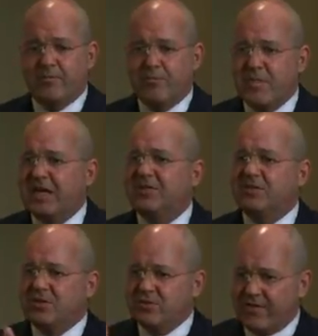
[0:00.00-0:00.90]
make
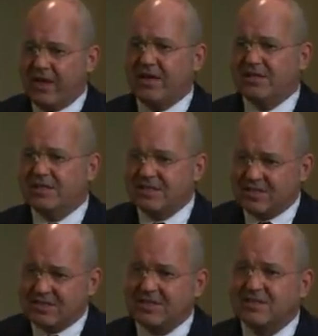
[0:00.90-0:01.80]
sure you have a
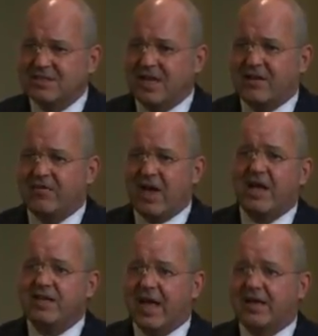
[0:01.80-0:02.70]
consistent set of
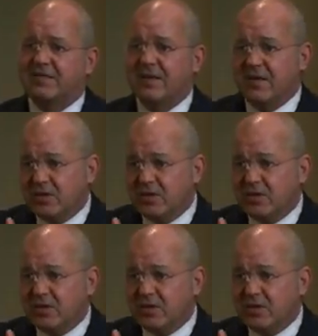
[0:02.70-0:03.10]
contacts